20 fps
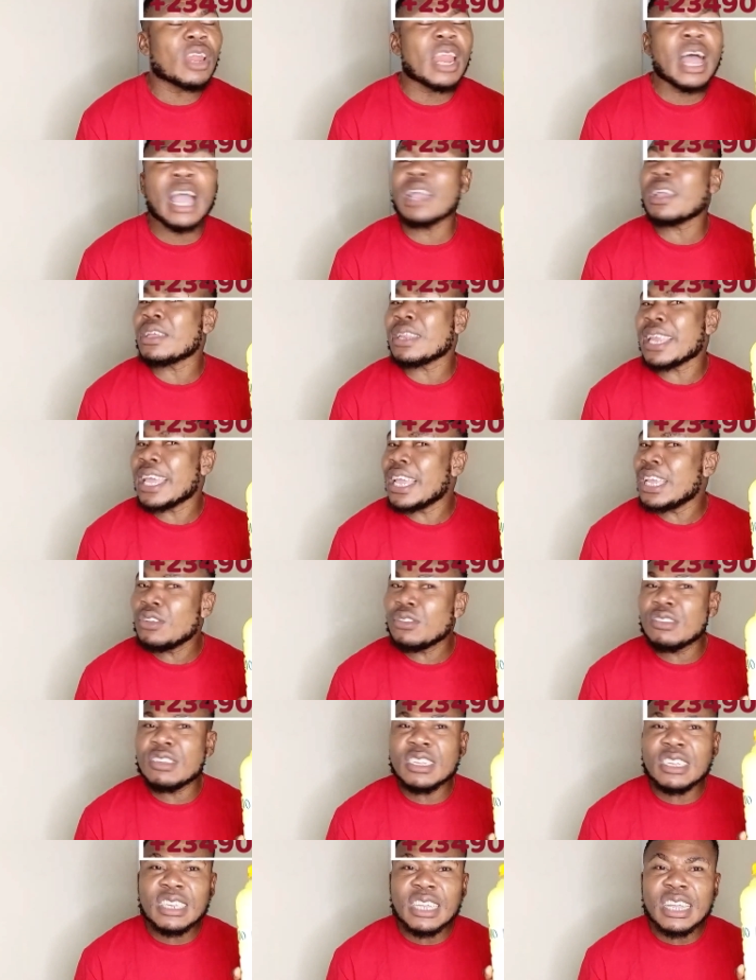Like they
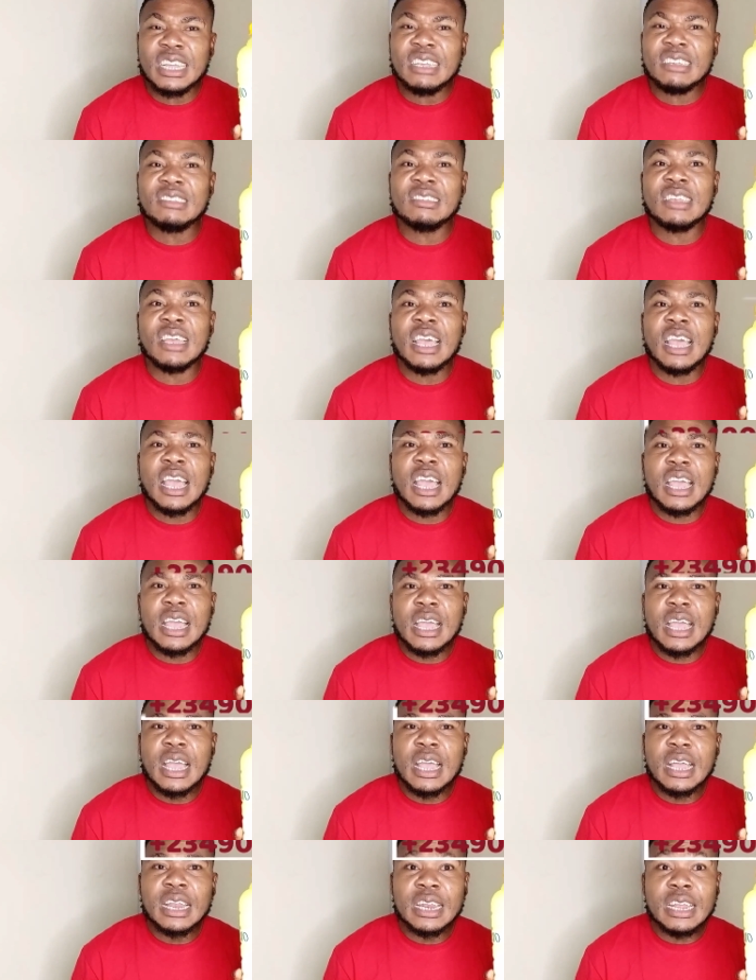using these,
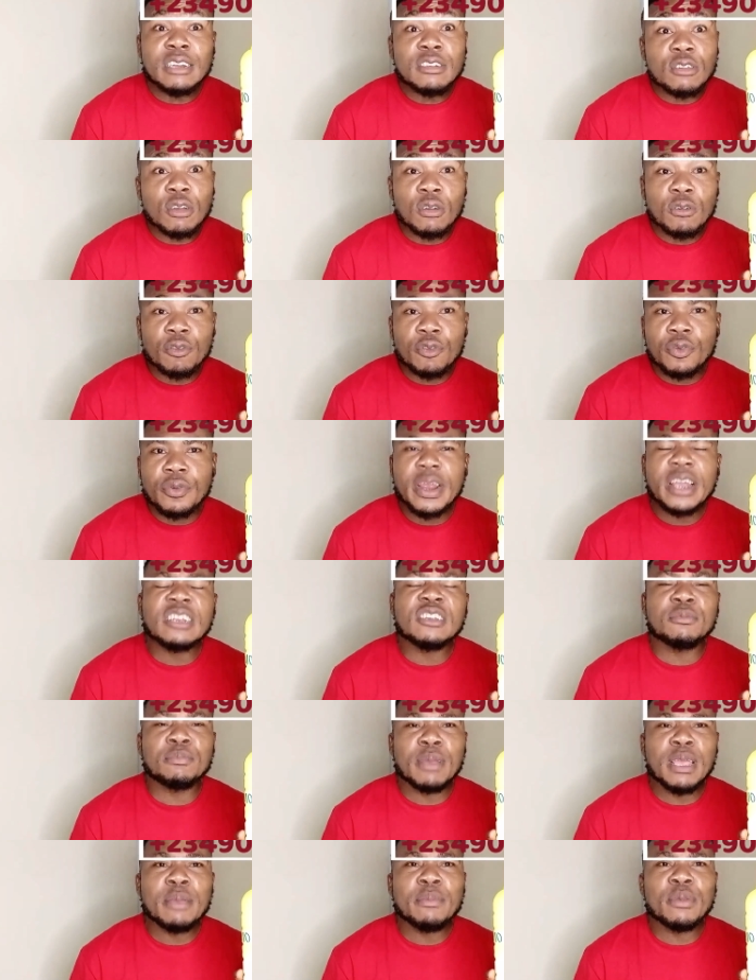they turn
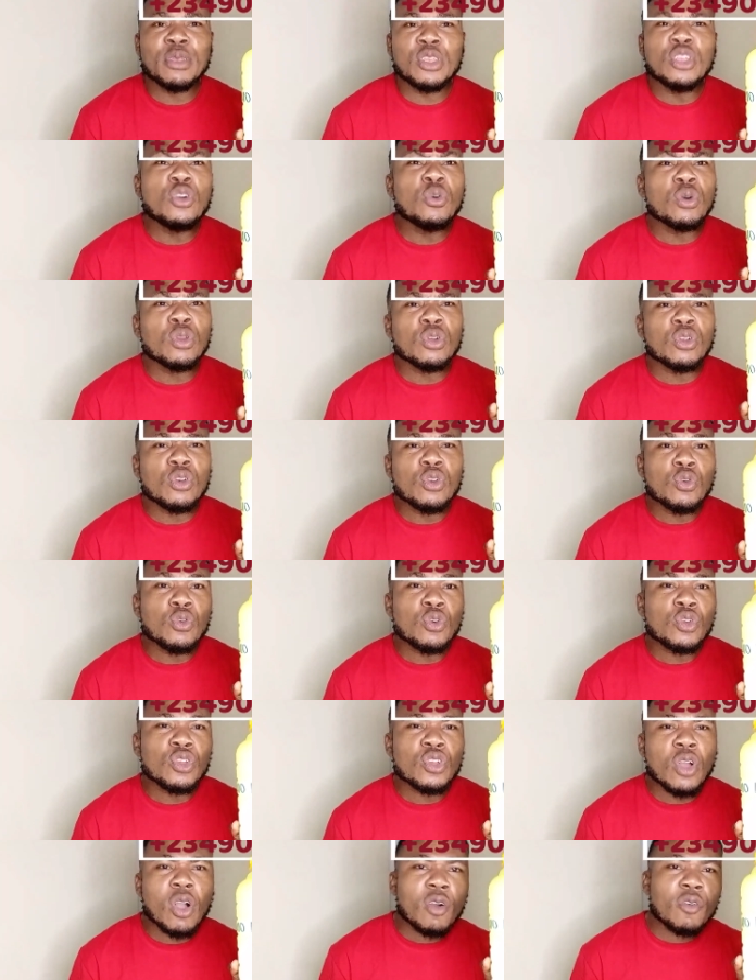fresh baby. You want to
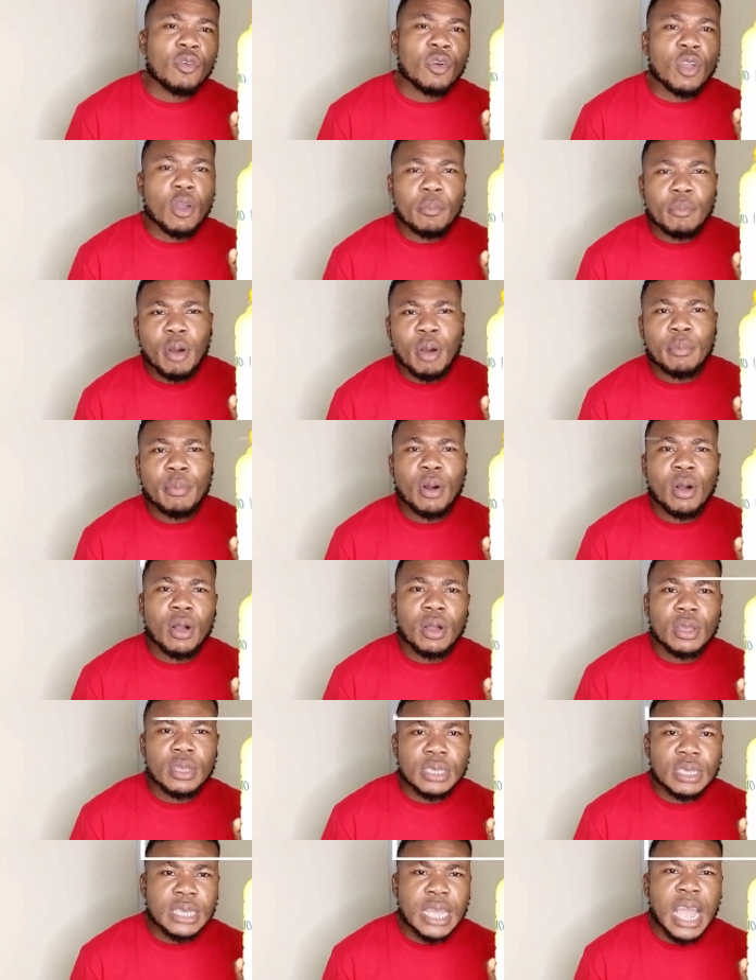look young for your
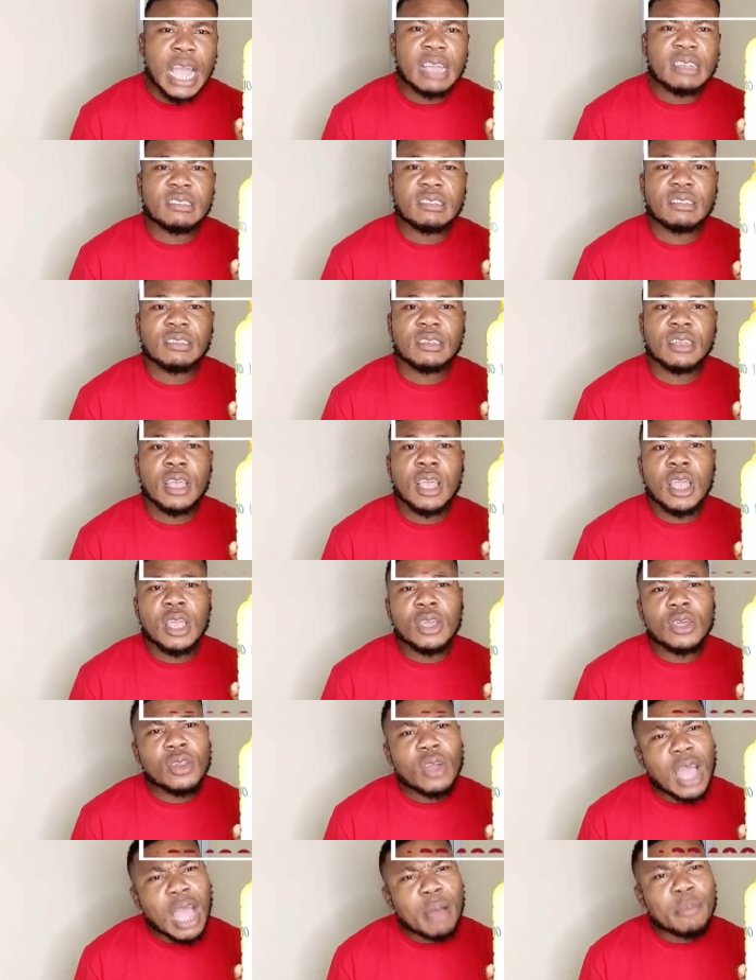bubble? Yes.
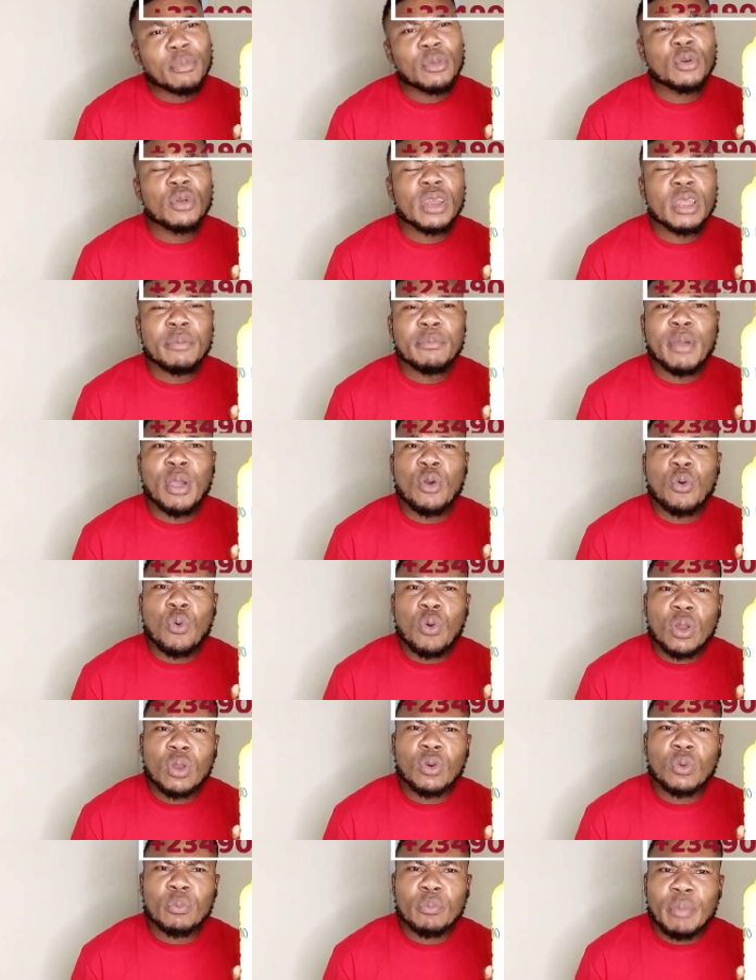You know, I'm the only
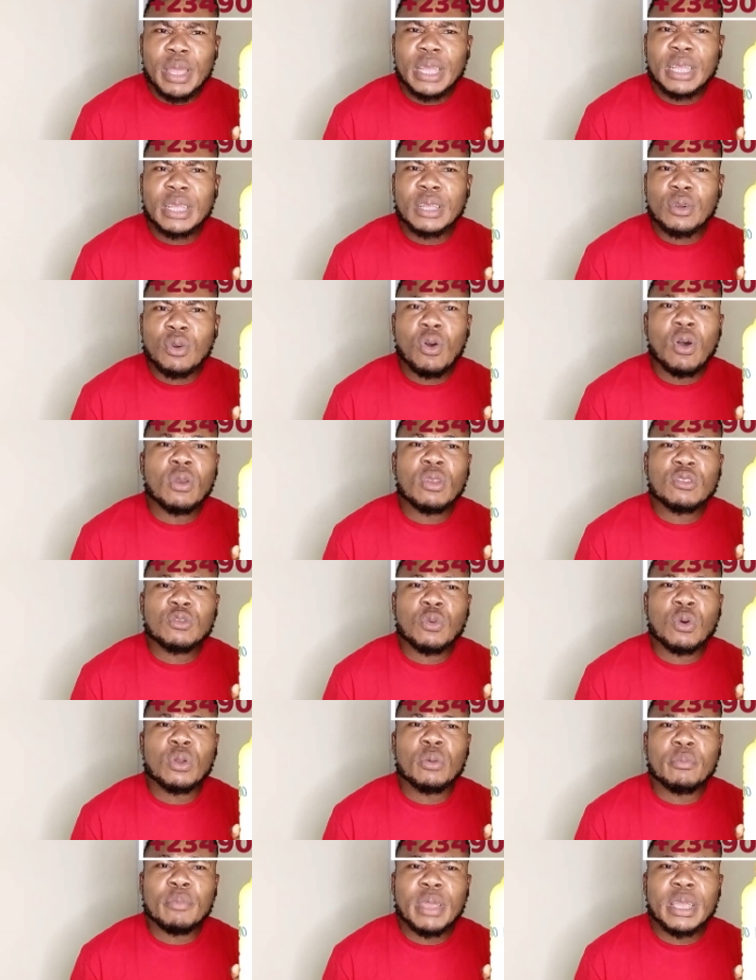man who always
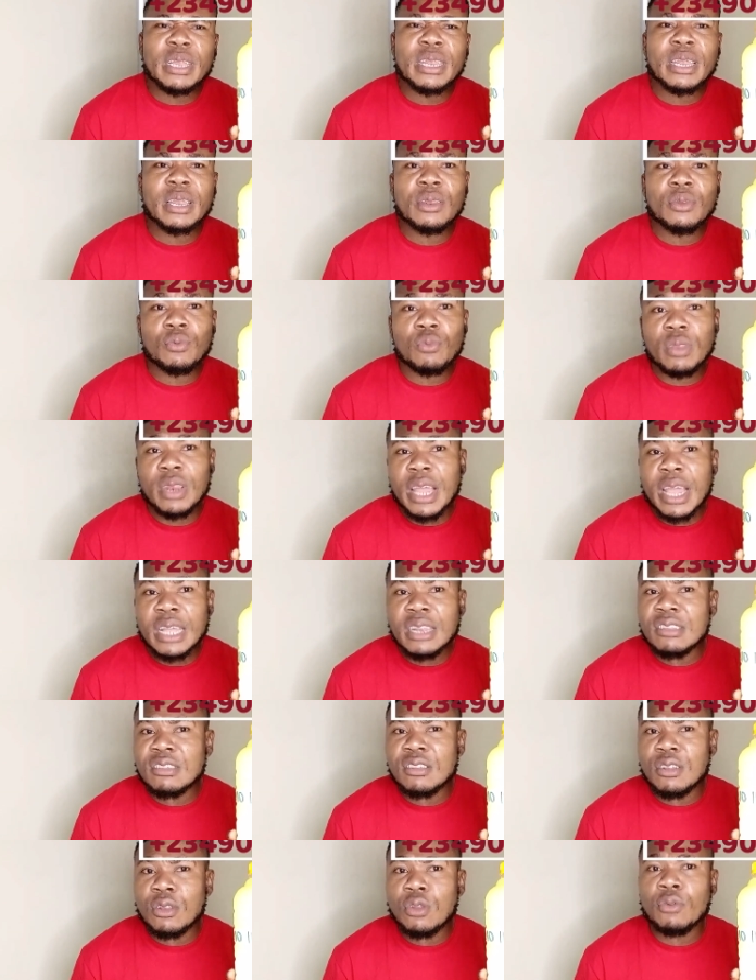want to make the
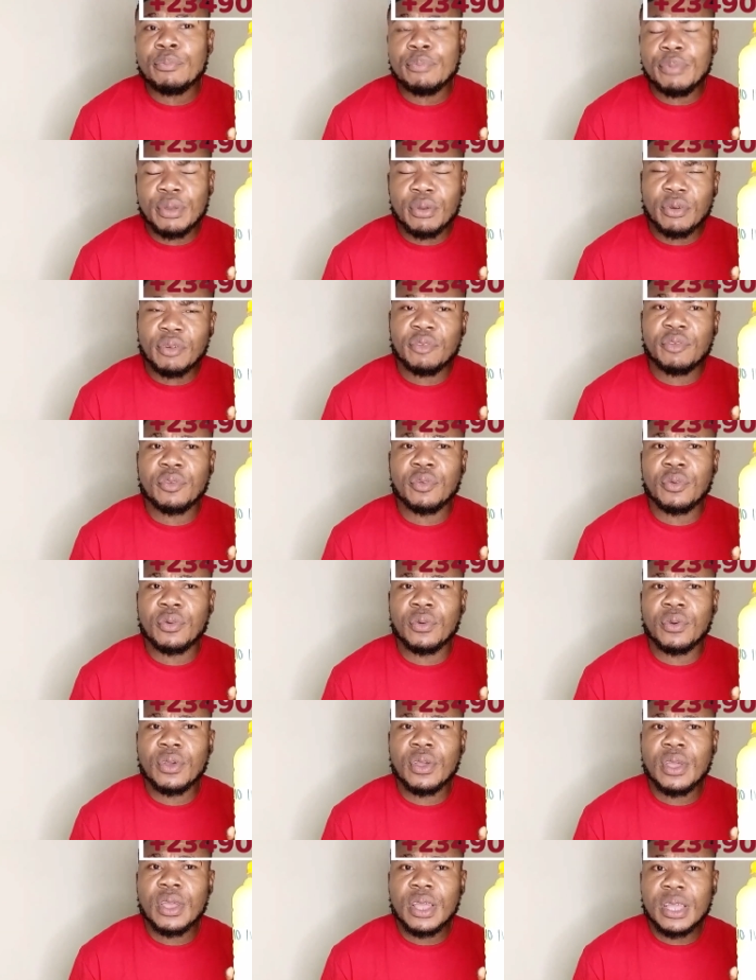ladies look beautiful.